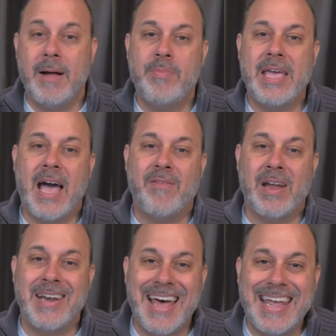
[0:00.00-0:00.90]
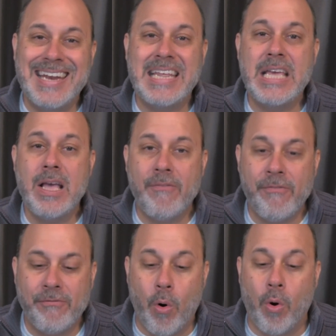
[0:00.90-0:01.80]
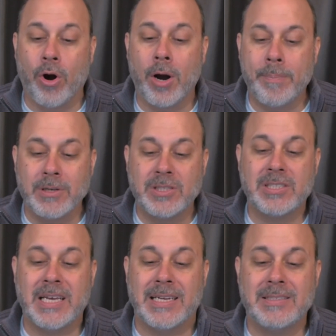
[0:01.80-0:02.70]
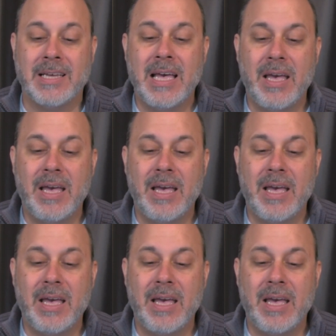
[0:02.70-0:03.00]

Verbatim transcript: they have a 94%